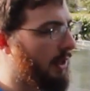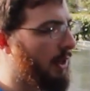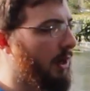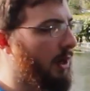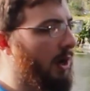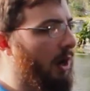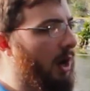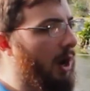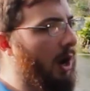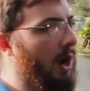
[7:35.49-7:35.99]

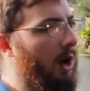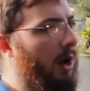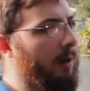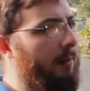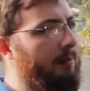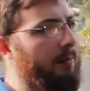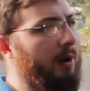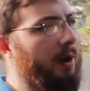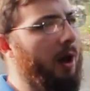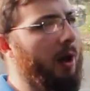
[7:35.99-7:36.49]

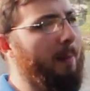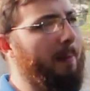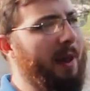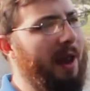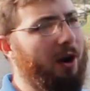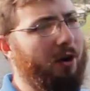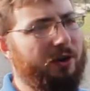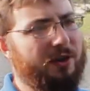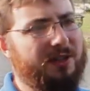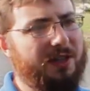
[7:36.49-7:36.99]
a
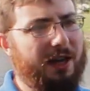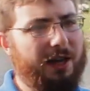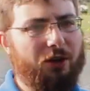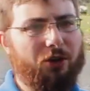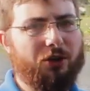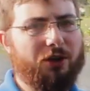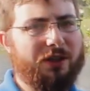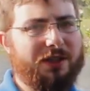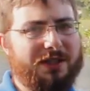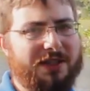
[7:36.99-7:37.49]
parasite
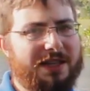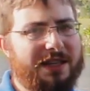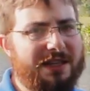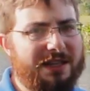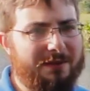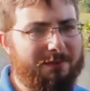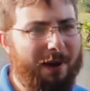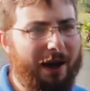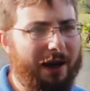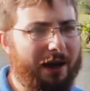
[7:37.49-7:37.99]
or a
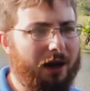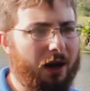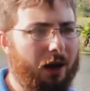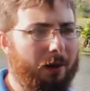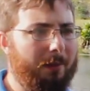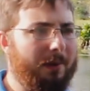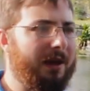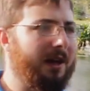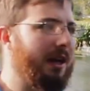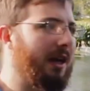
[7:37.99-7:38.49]
disease might
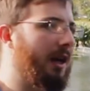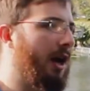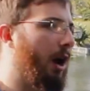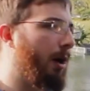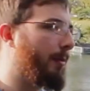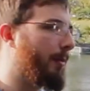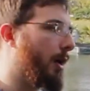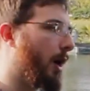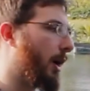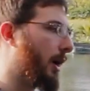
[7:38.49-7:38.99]
come in and
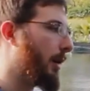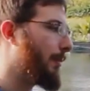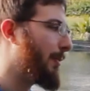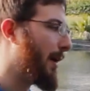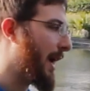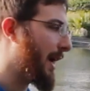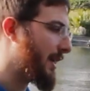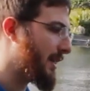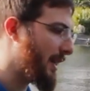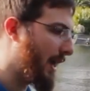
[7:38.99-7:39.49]
help knock it
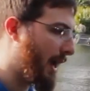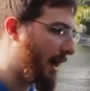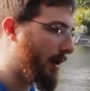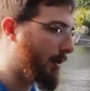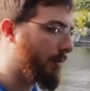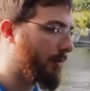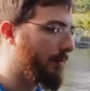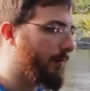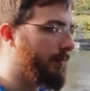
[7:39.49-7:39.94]
back down.